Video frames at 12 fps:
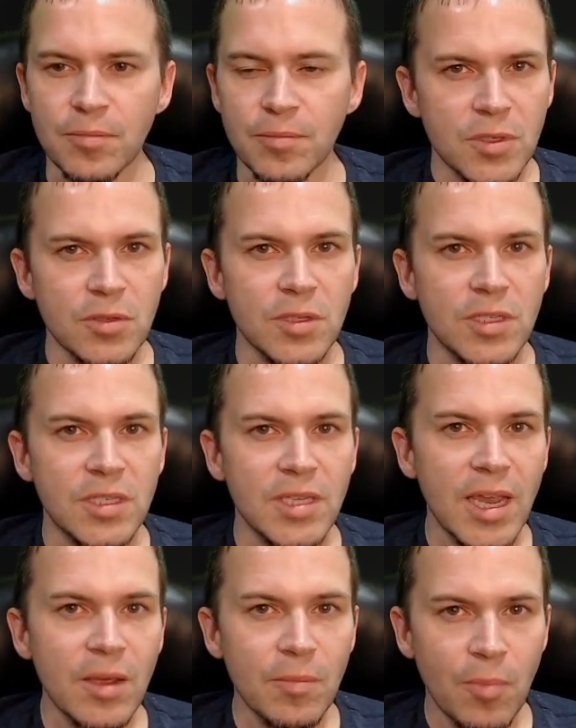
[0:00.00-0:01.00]
So the
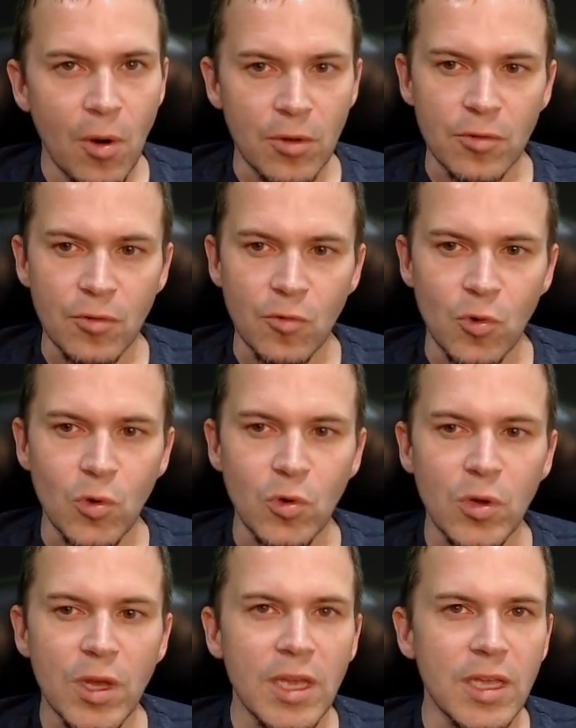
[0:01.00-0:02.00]
second part of the
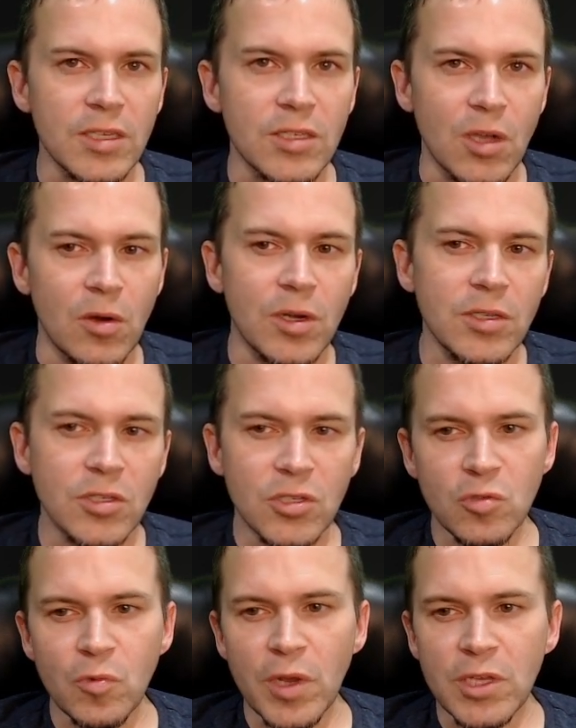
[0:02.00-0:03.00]
rule is on
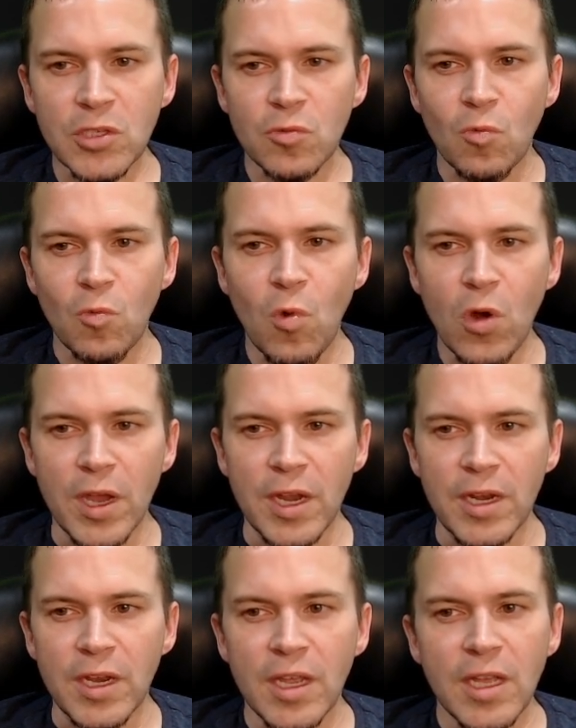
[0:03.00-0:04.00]
switch
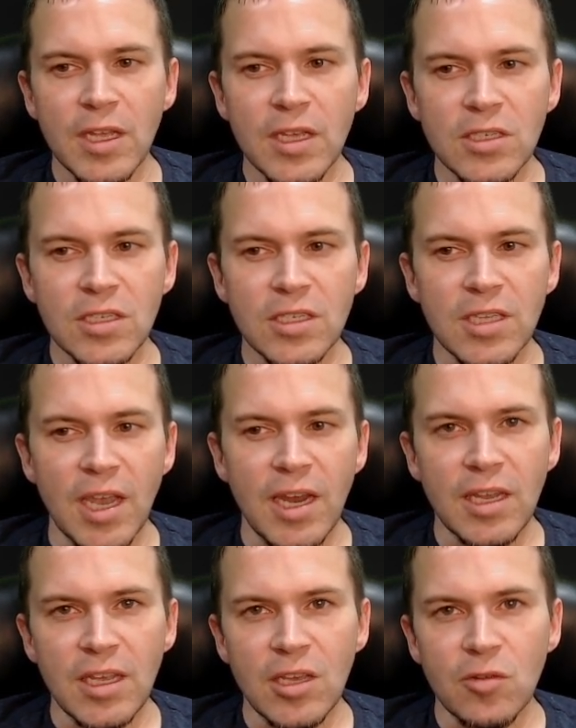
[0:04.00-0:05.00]
one, state
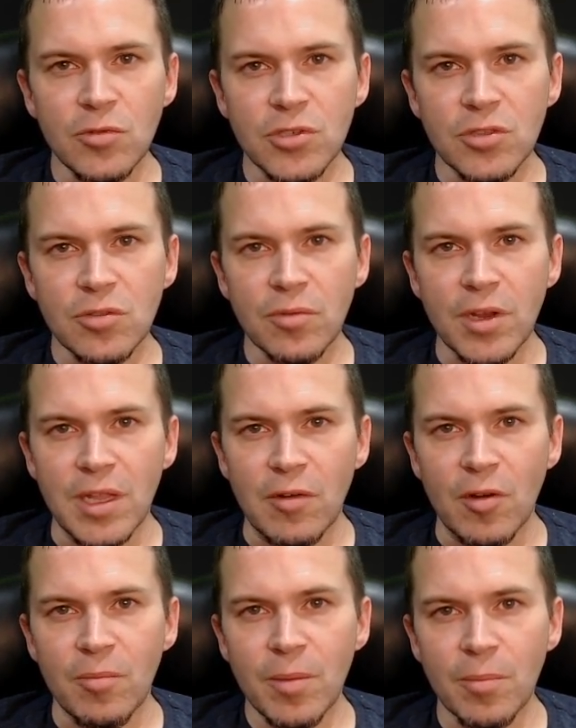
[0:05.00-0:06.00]
equals three. Now
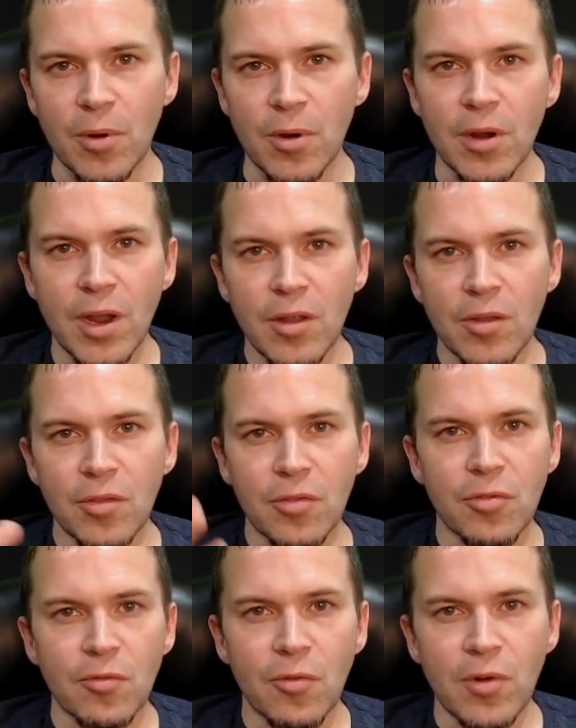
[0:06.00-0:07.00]
remember,
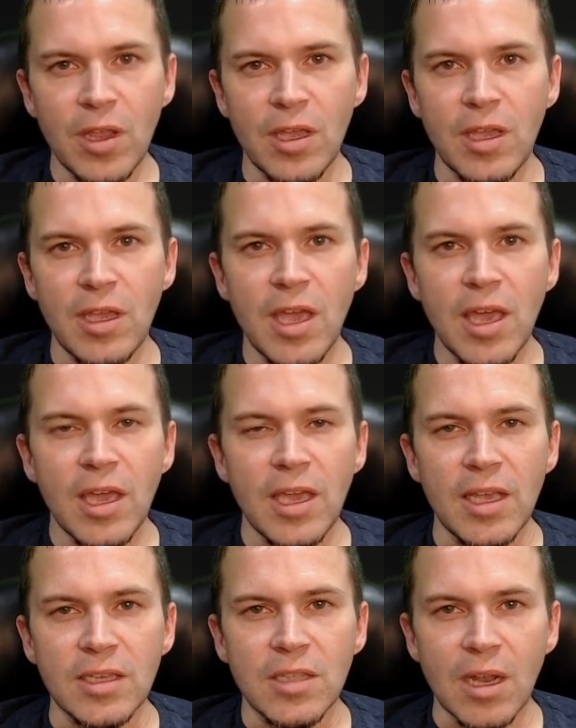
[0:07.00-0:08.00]
three
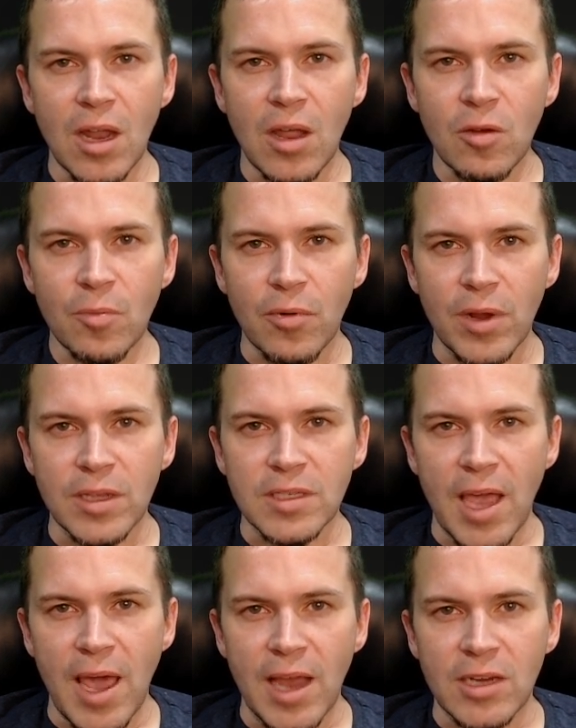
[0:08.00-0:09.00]
is the long press
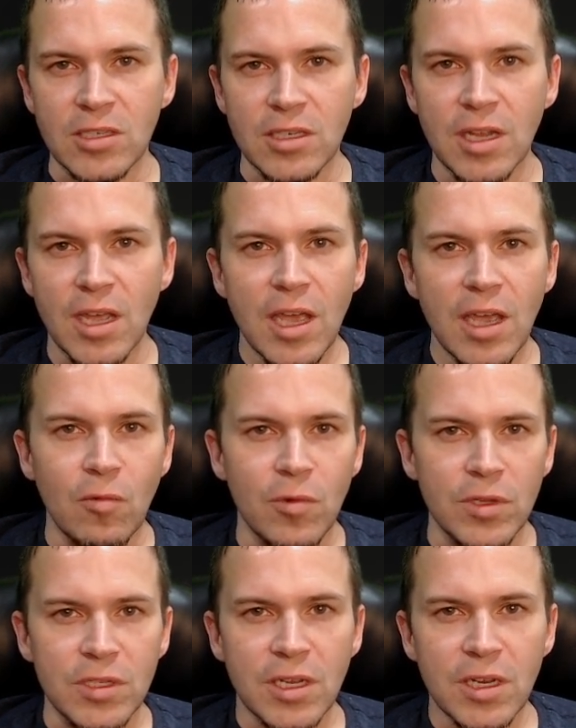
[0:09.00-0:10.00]
action. What
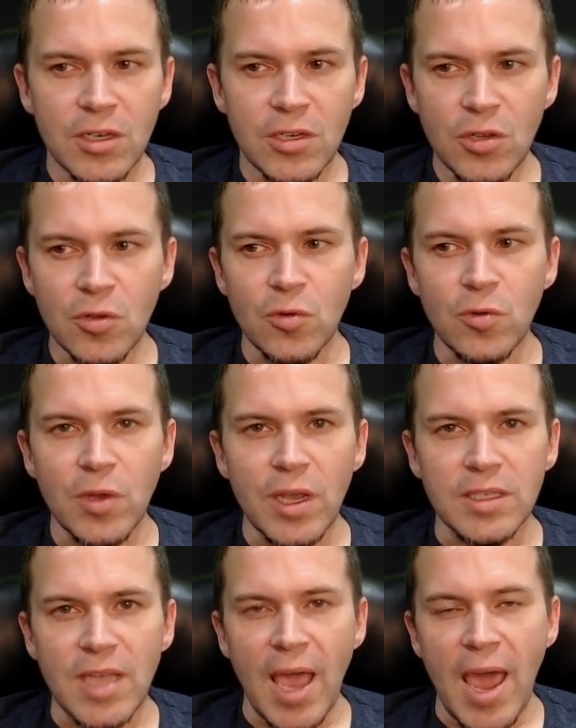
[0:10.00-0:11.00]
it's going to do
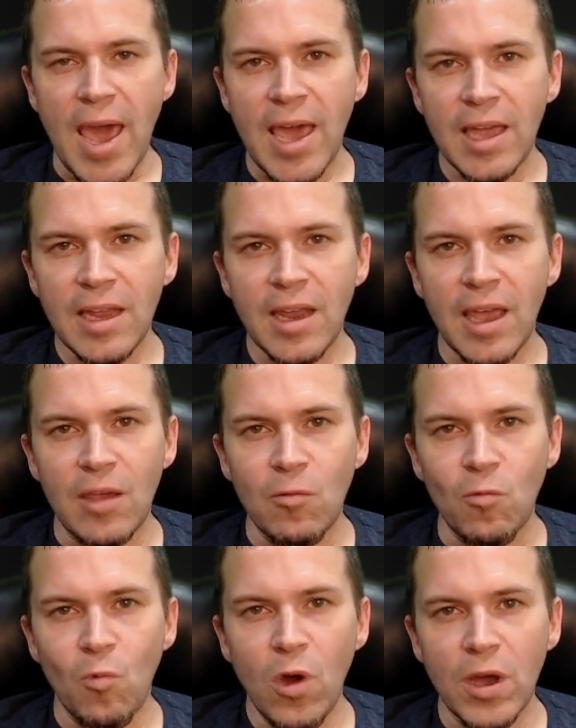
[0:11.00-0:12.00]
is add a
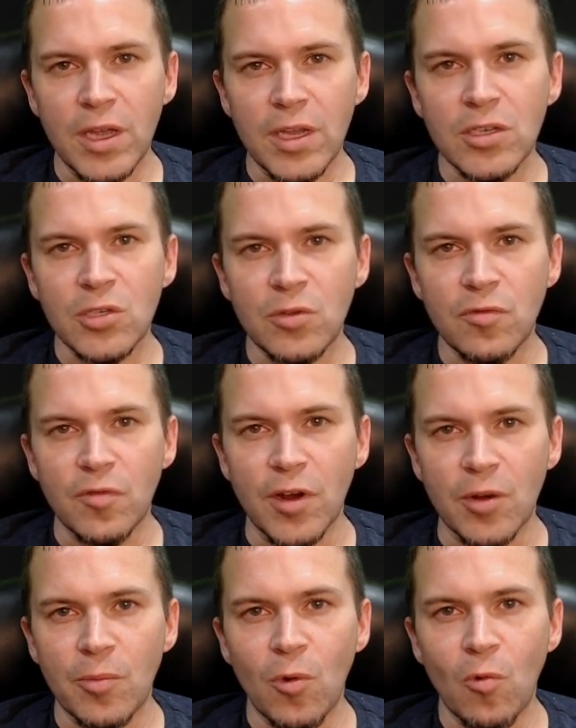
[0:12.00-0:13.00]
1 to
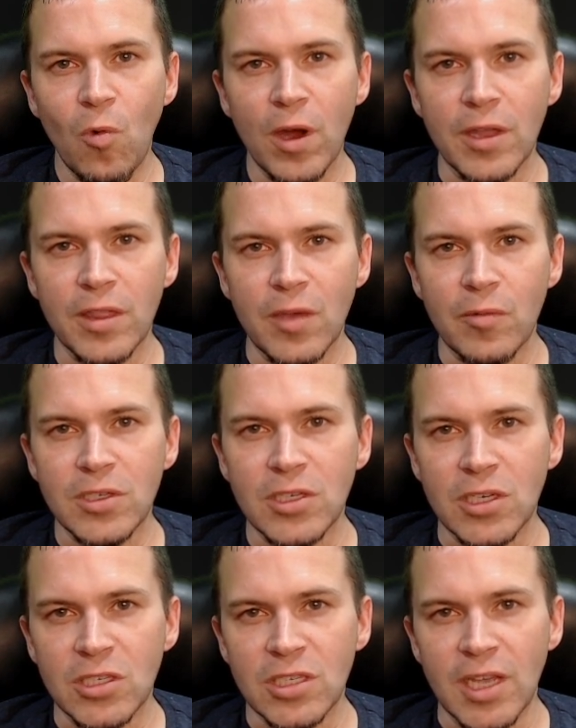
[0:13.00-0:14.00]
variable 1 that we
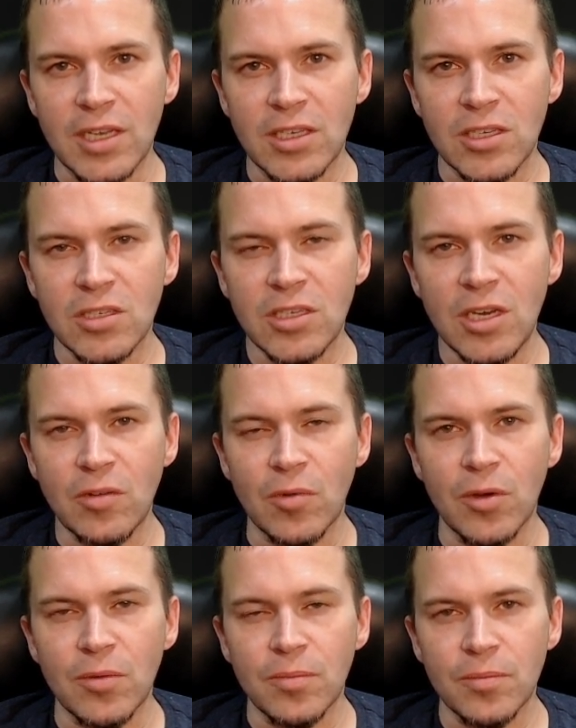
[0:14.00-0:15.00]
just set to
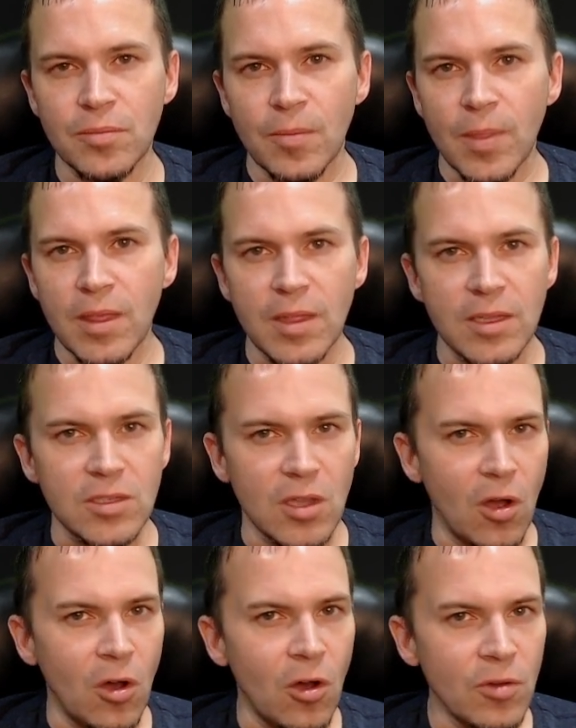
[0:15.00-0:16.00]
0. And that's
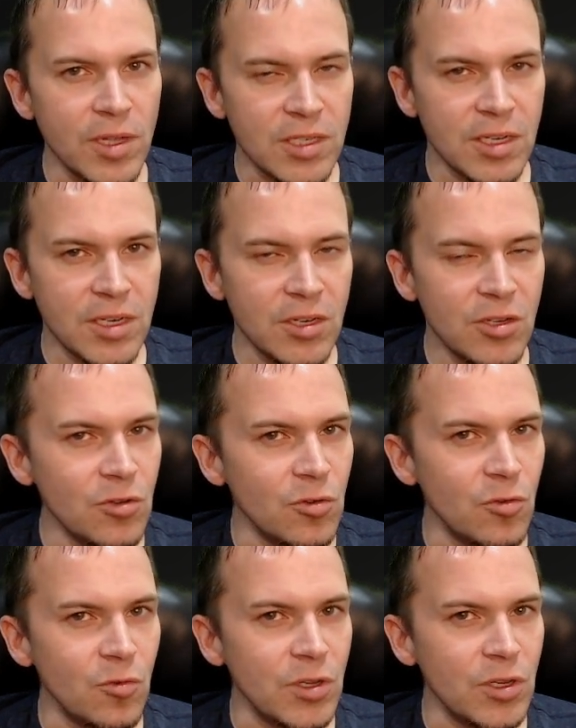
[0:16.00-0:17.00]
all that's going to do
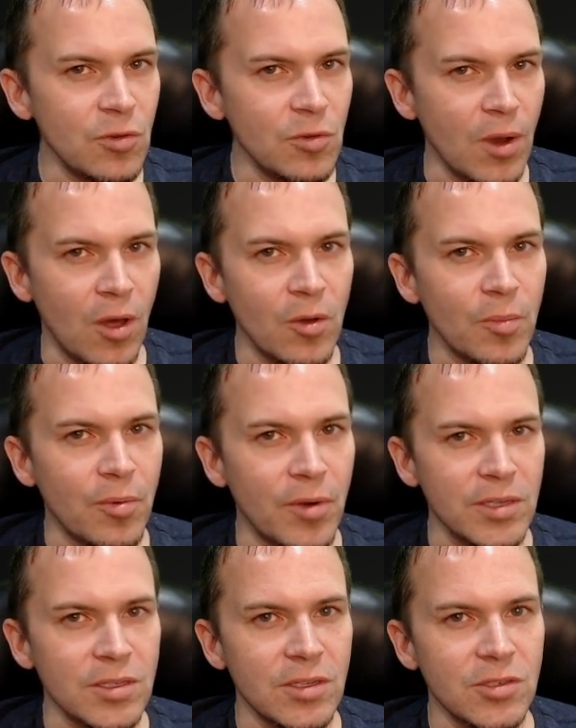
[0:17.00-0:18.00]
when you long
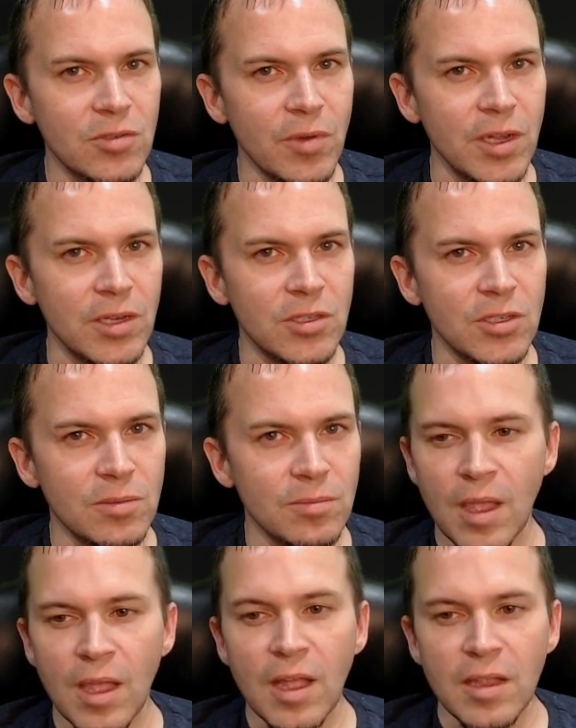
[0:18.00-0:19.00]
press the switch.
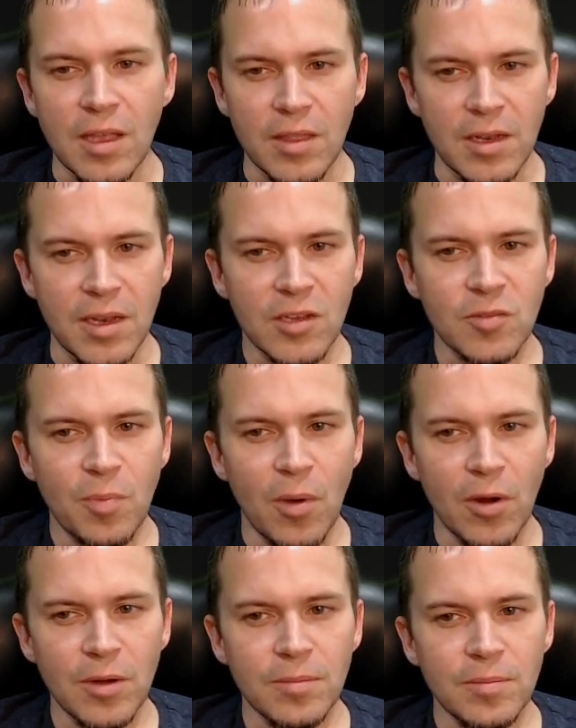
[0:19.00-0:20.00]
Now the next
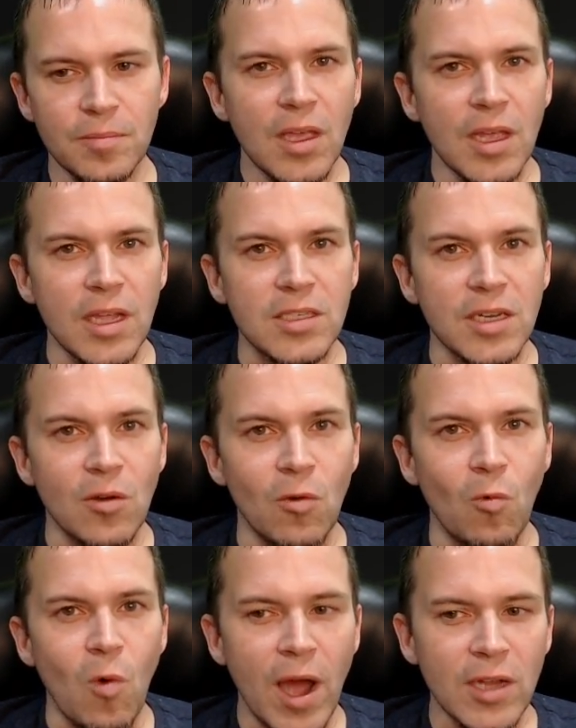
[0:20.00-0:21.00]
part, it's going to
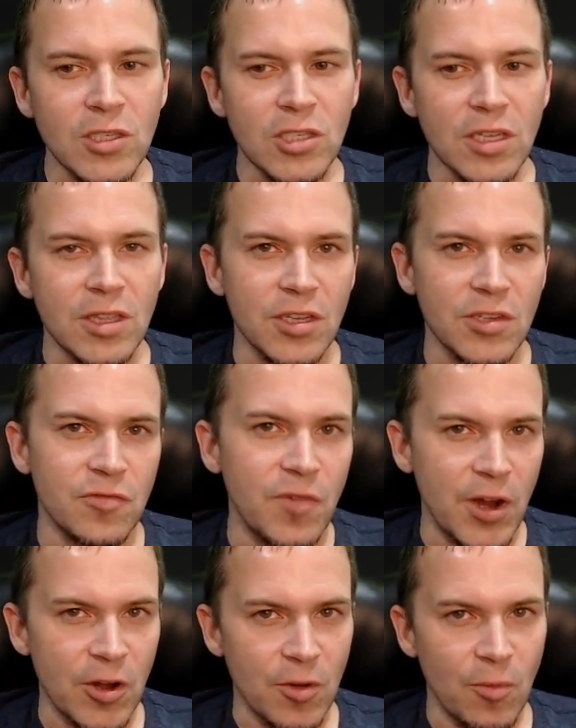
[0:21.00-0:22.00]
watch this
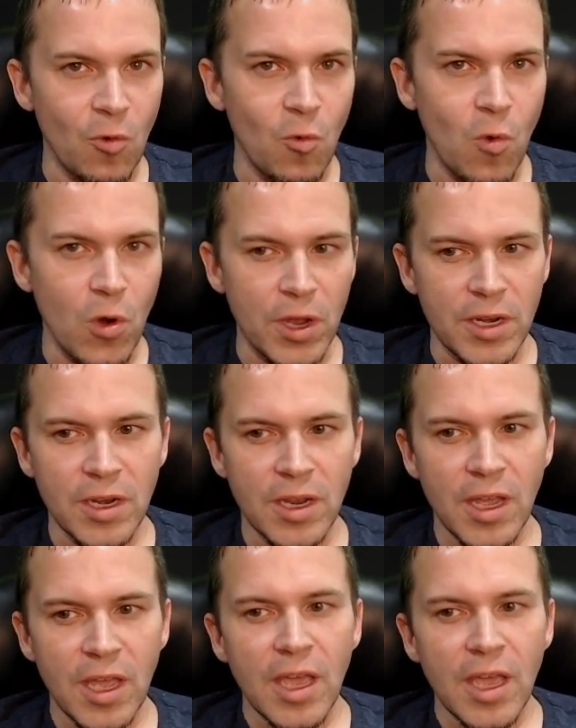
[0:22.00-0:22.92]
variable 1.